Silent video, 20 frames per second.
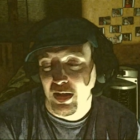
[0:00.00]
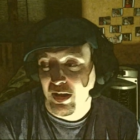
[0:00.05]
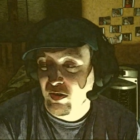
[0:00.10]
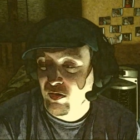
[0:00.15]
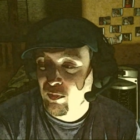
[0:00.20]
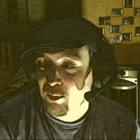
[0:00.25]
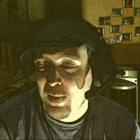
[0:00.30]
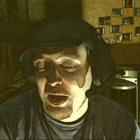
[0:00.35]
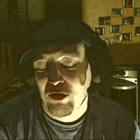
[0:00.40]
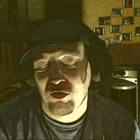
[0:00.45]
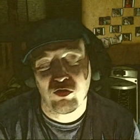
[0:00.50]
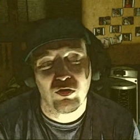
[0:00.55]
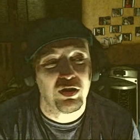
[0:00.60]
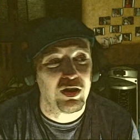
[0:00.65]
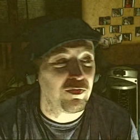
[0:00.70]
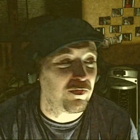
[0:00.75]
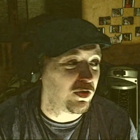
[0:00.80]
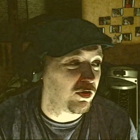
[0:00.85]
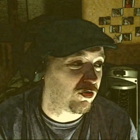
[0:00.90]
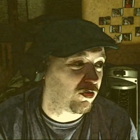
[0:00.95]
especially
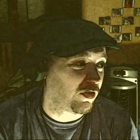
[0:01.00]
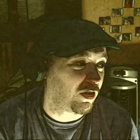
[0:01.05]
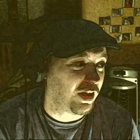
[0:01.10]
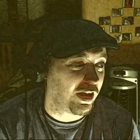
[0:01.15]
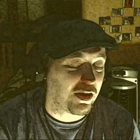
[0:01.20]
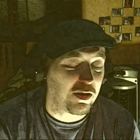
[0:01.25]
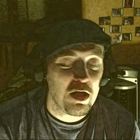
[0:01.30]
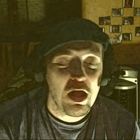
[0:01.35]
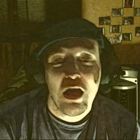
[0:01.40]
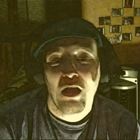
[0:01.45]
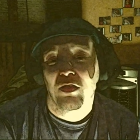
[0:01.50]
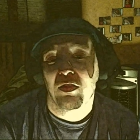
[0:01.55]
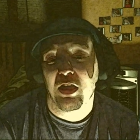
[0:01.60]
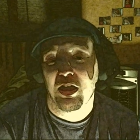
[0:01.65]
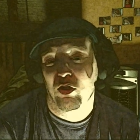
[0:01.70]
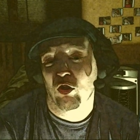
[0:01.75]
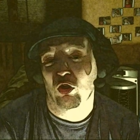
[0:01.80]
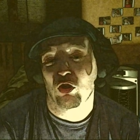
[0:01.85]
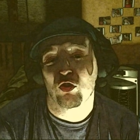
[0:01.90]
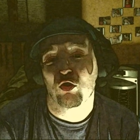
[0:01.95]
if it's like they
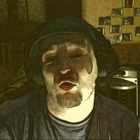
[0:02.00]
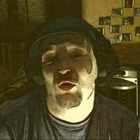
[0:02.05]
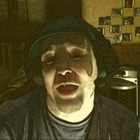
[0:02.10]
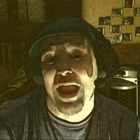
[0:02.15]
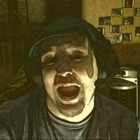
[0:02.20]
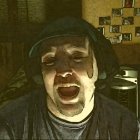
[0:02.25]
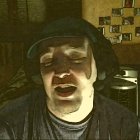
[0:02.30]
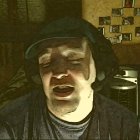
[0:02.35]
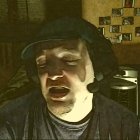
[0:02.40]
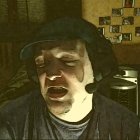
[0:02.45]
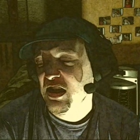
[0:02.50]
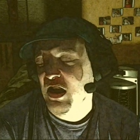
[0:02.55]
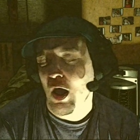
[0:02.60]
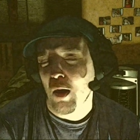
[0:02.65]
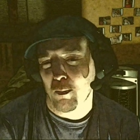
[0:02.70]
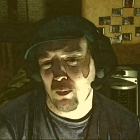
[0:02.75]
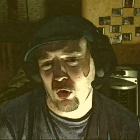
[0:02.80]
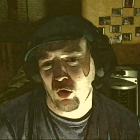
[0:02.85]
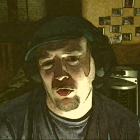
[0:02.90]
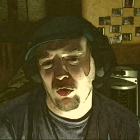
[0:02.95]
could have used any
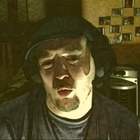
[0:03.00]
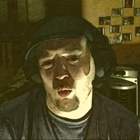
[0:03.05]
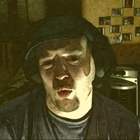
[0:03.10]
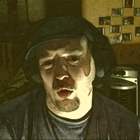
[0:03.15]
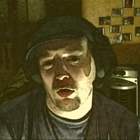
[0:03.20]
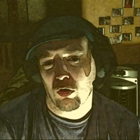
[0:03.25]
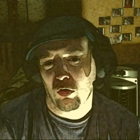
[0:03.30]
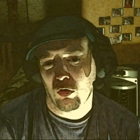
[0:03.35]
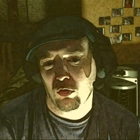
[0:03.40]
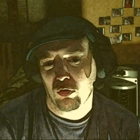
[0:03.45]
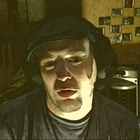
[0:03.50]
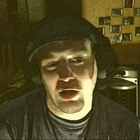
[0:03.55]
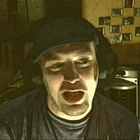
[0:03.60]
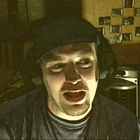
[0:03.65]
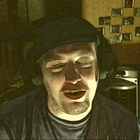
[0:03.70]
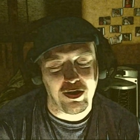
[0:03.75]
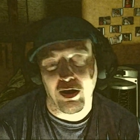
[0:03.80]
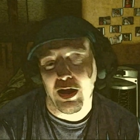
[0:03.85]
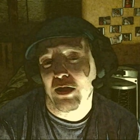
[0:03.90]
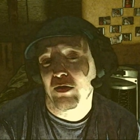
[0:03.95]
number in the world
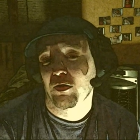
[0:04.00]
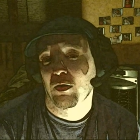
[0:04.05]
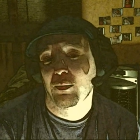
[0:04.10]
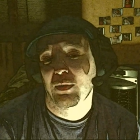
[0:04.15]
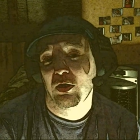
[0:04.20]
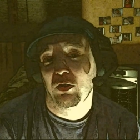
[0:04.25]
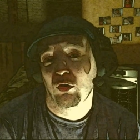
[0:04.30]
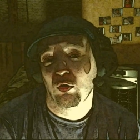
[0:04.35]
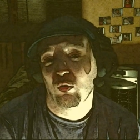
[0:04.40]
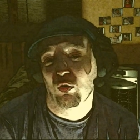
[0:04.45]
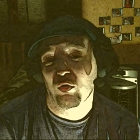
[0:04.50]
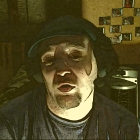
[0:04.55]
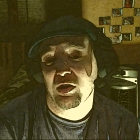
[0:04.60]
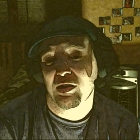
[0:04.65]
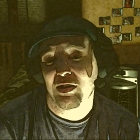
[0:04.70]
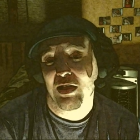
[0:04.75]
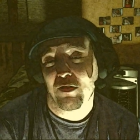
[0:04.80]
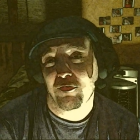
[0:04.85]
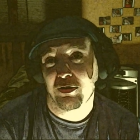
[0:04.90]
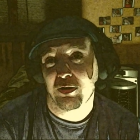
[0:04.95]
and it ends up being
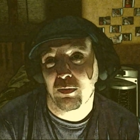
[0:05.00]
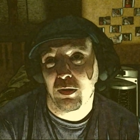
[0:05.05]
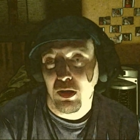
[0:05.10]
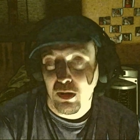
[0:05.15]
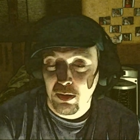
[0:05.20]
237.